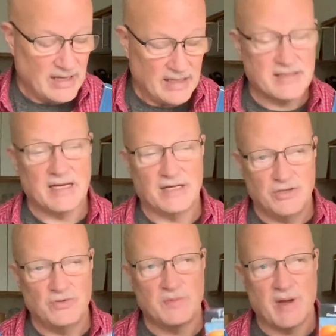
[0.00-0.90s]
is I
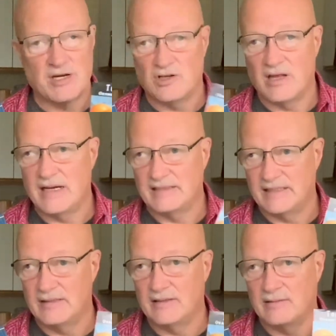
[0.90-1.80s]
do specialize
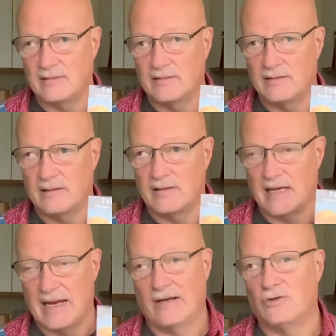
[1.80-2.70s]
in
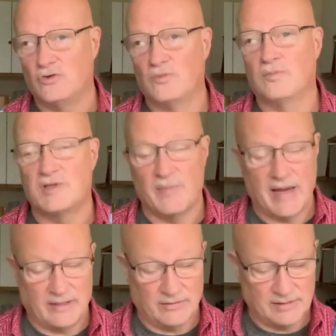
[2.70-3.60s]
the heirloom
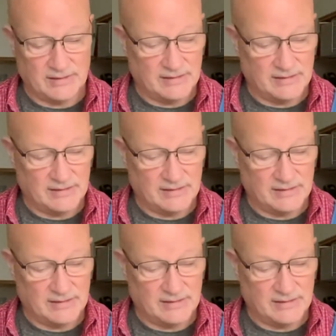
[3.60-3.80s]
tomatoes.